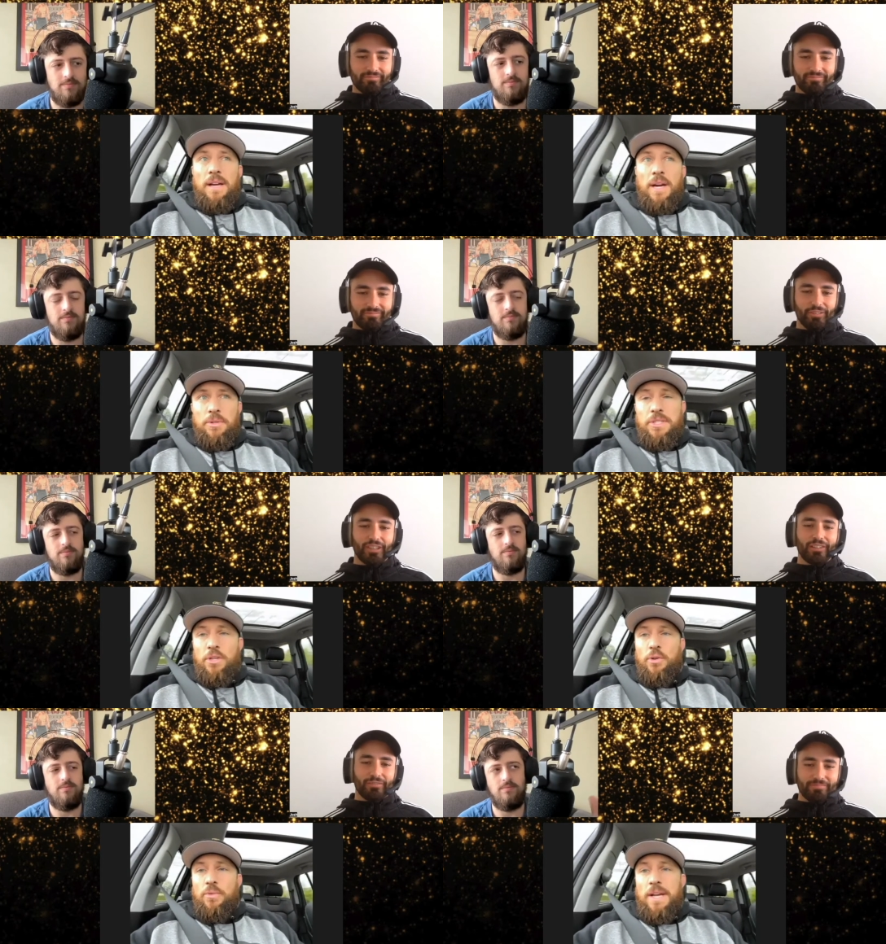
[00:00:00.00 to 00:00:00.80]
Speaker 1: I was wow.
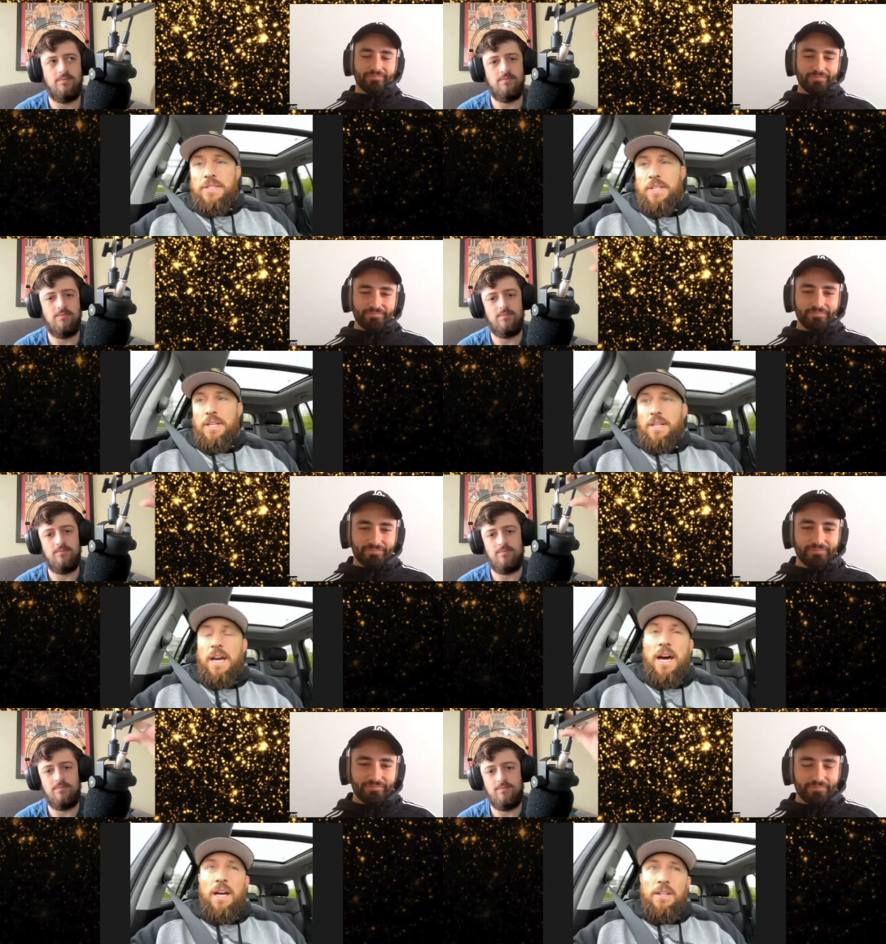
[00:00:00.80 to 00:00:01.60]
still wrestling in
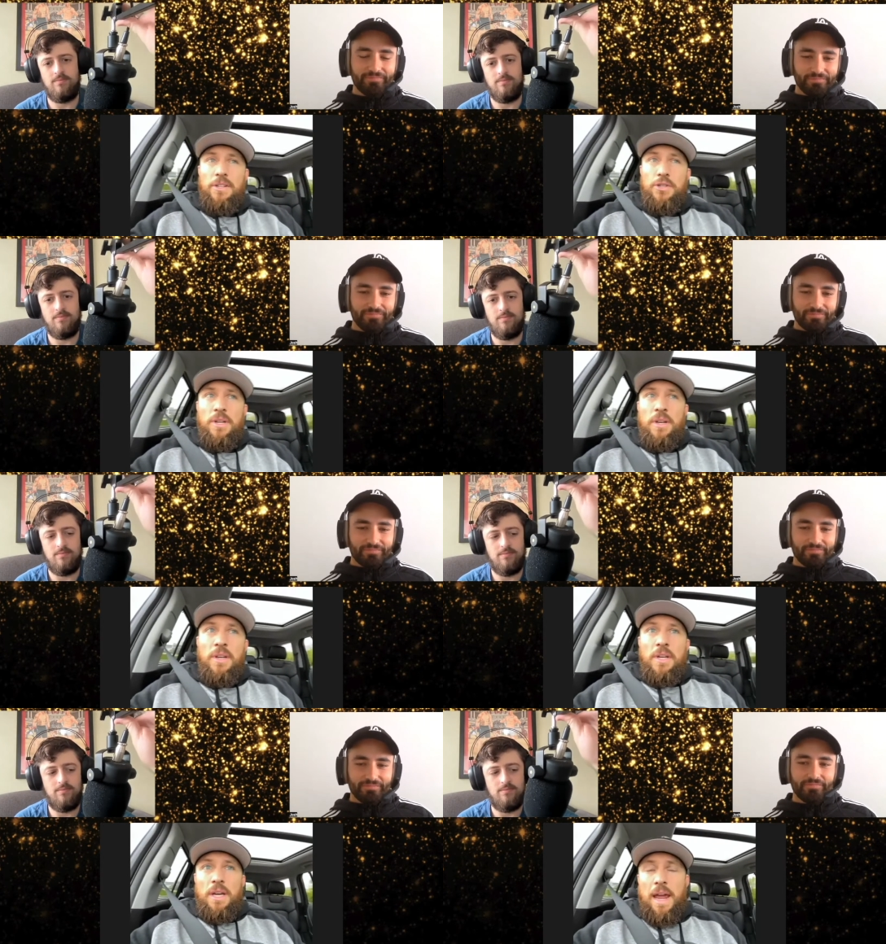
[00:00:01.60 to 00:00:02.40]
college
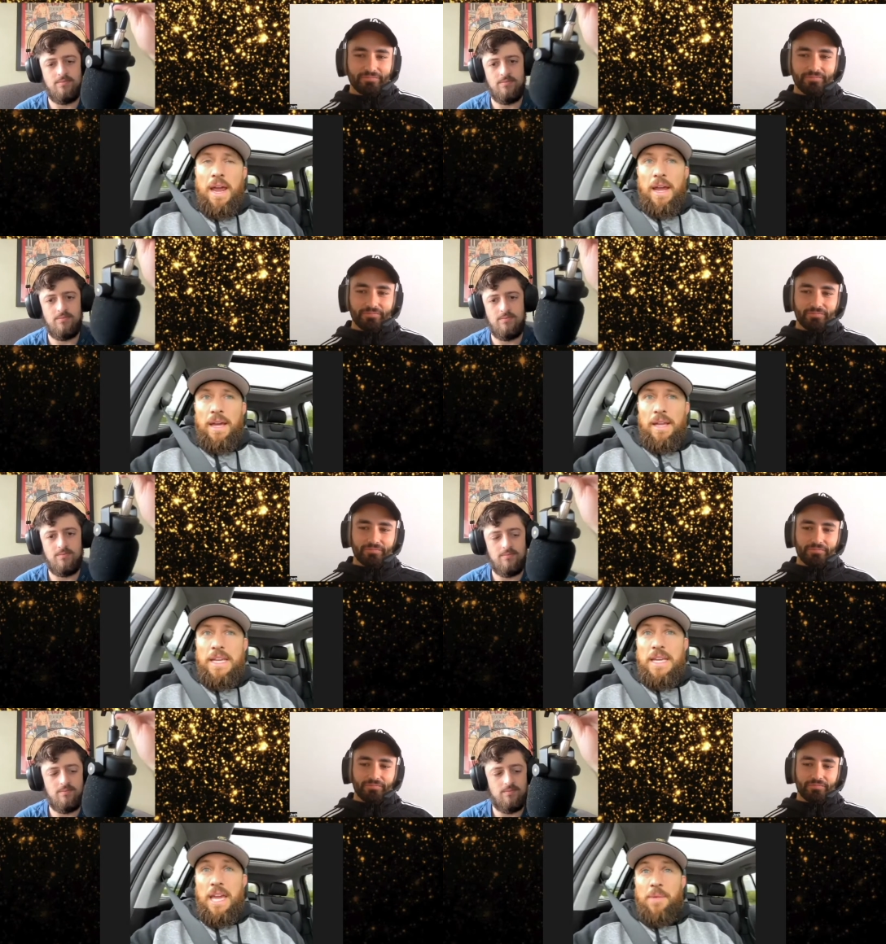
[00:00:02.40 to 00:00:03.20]
and
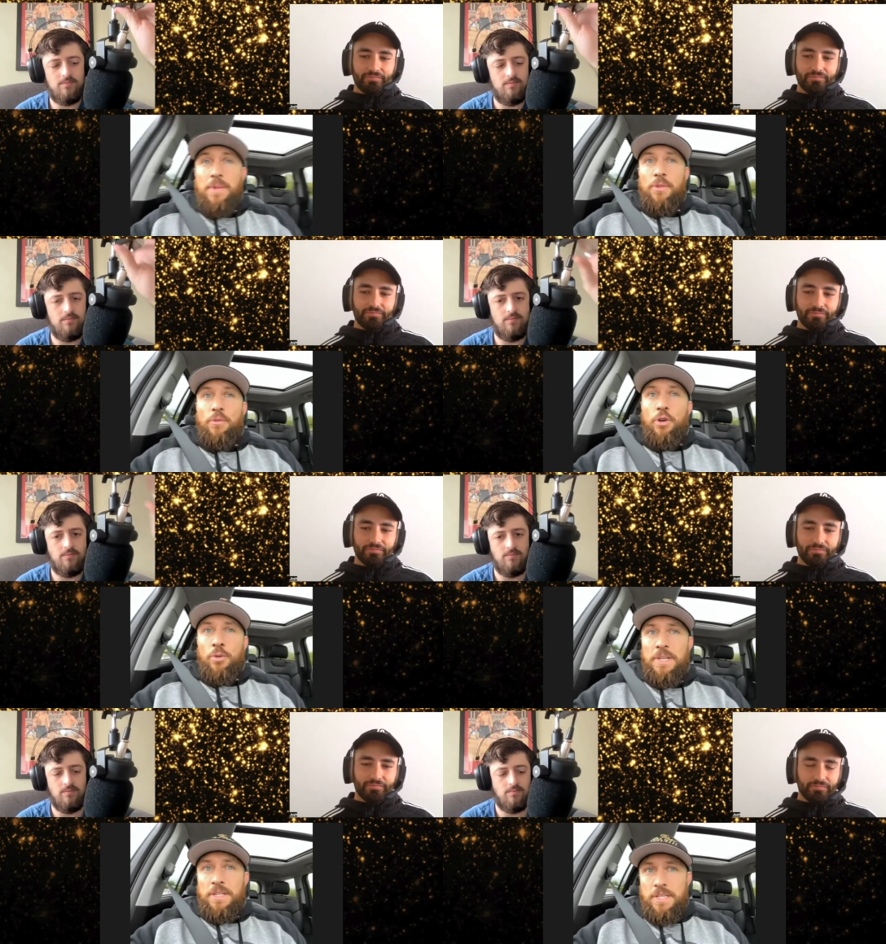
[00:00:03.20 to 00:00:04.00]
he came in the room
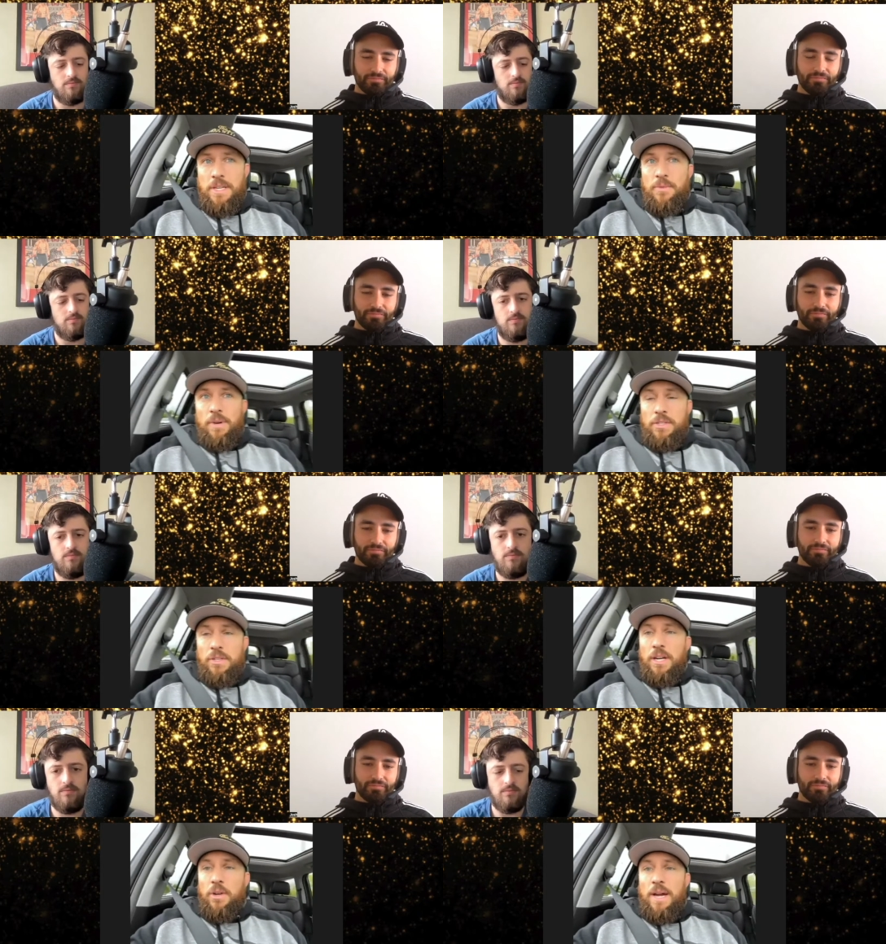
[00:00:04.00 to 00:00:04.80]
because he wrestled
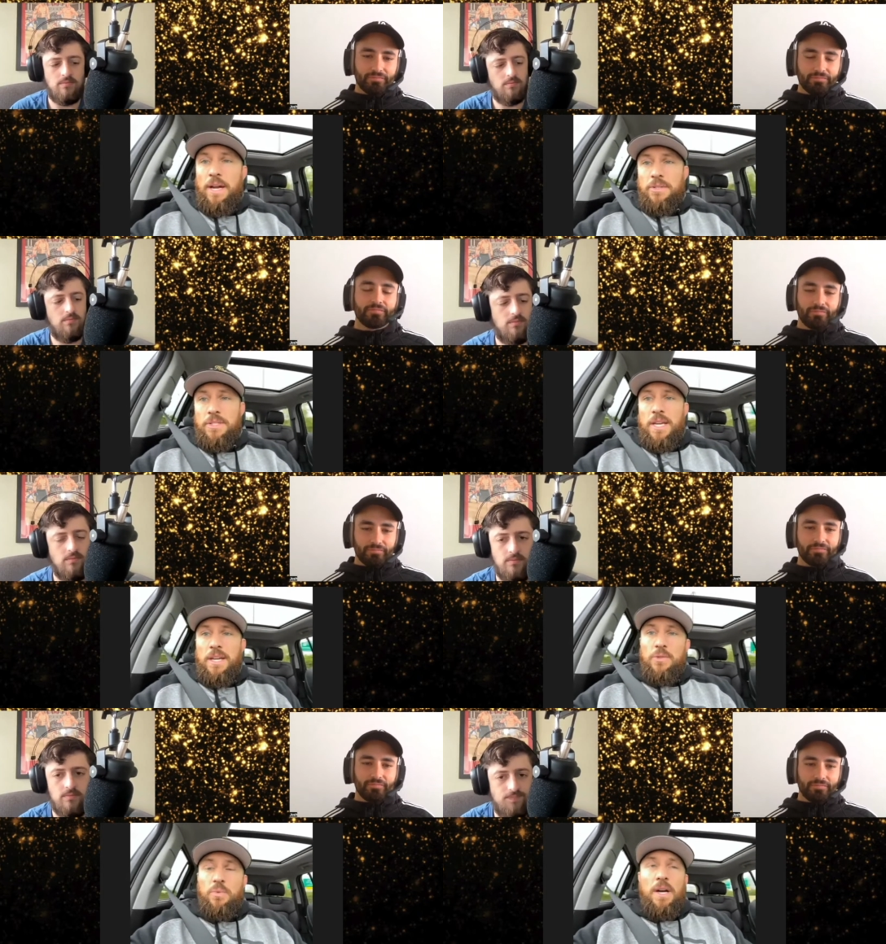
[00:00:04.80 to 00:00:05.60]
at Ohio State
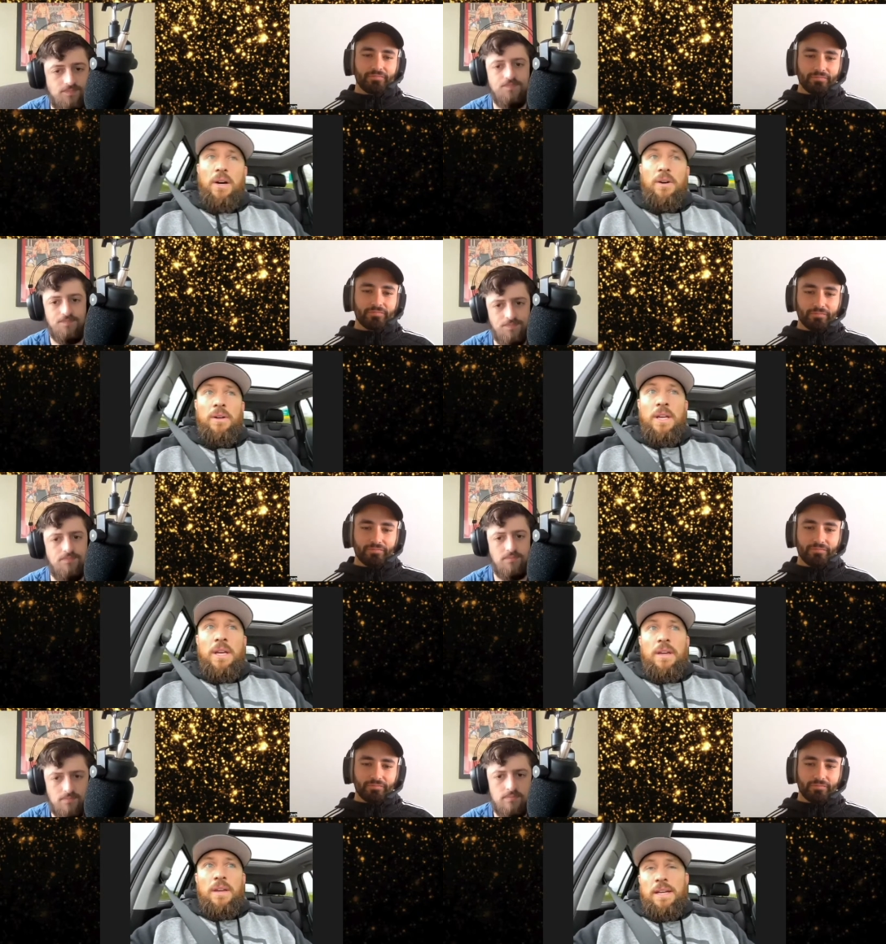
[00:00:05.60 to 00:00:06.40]
as well.
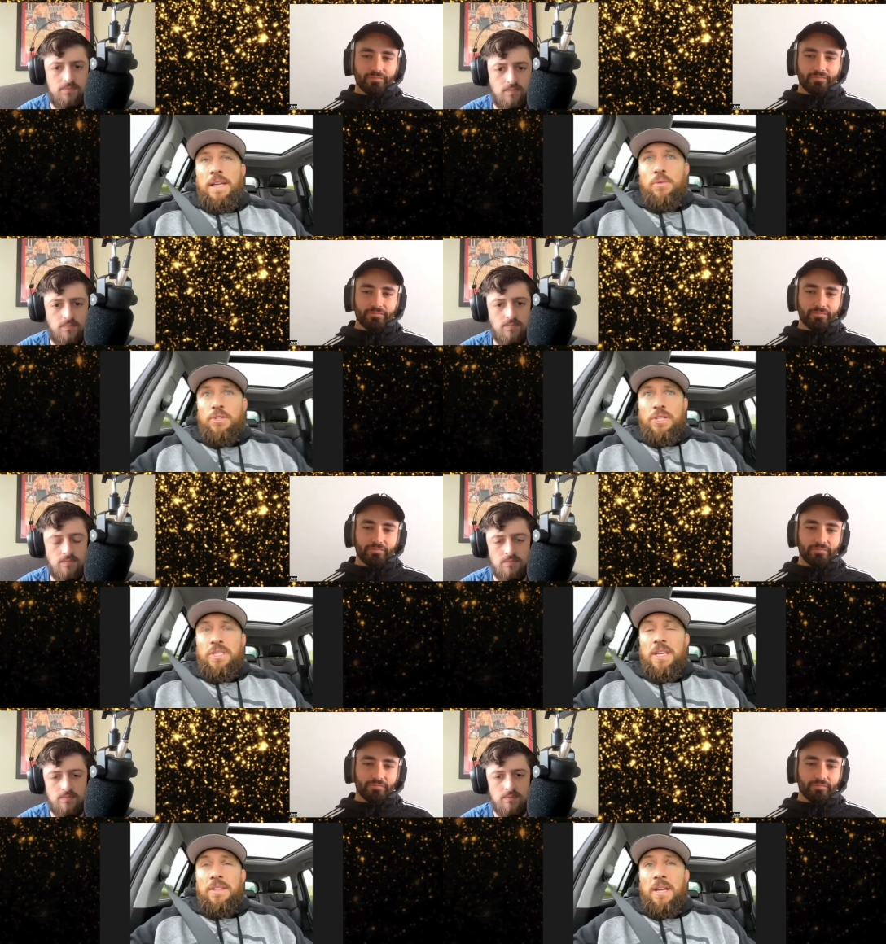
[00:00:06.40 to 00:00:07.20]
And he was just
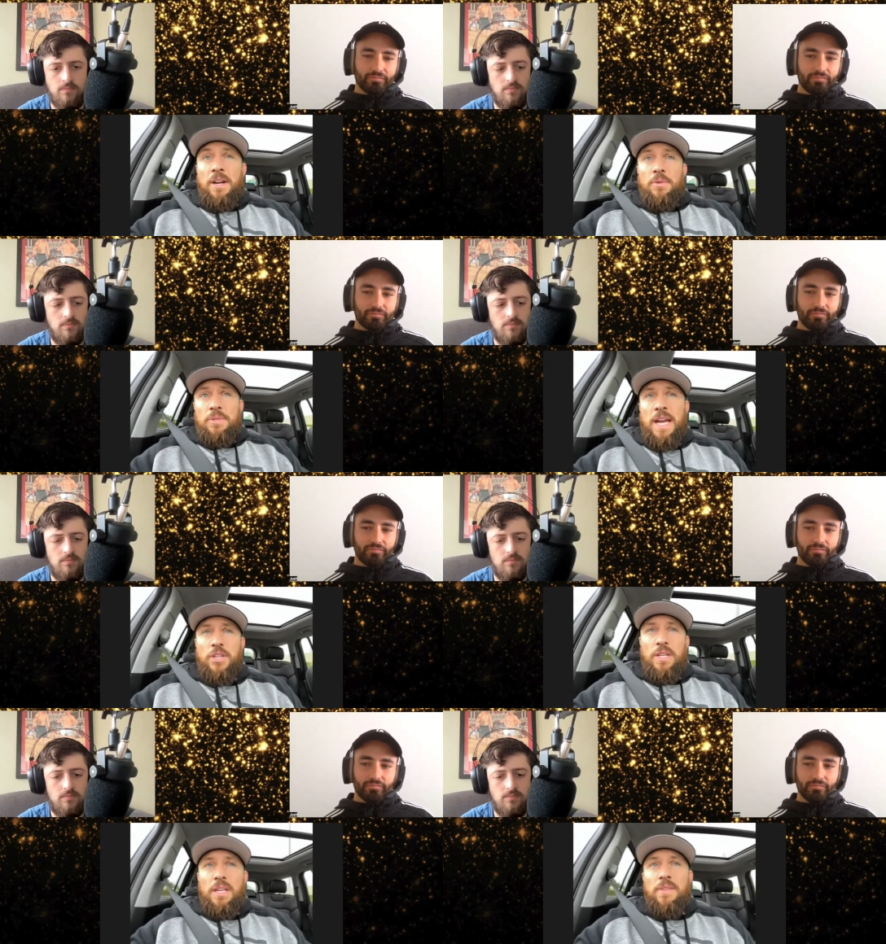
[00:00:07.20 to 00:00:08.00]
in there. He was
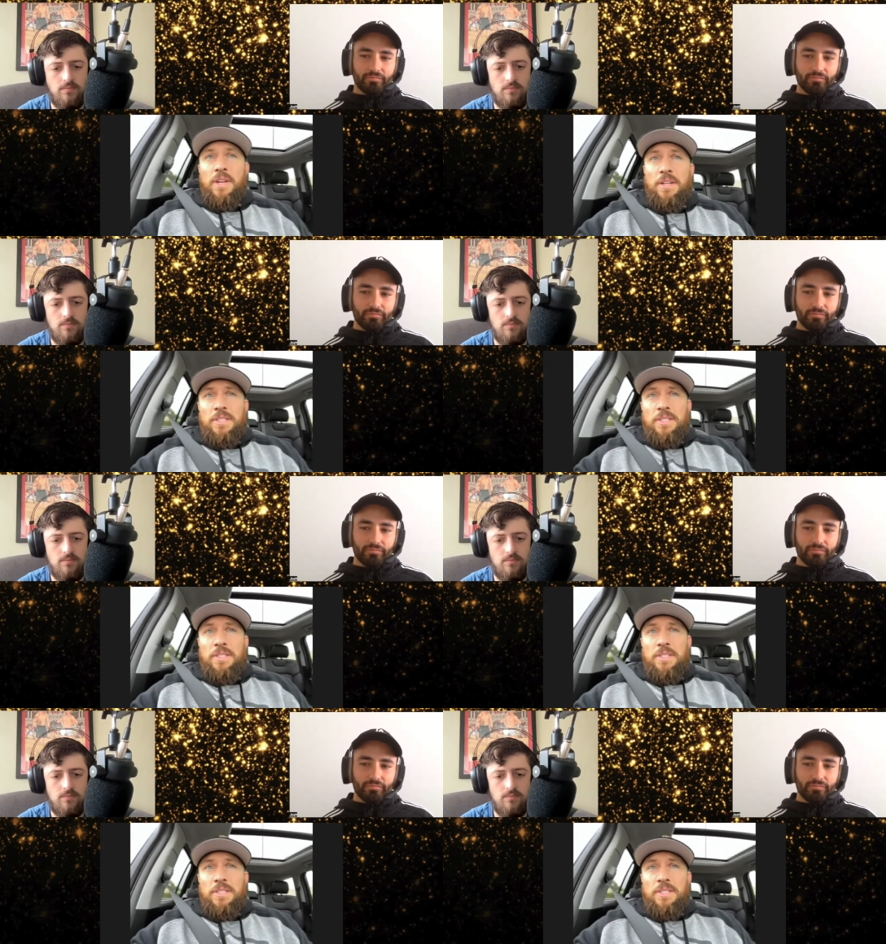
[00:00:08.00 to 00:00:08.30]
actually giving us a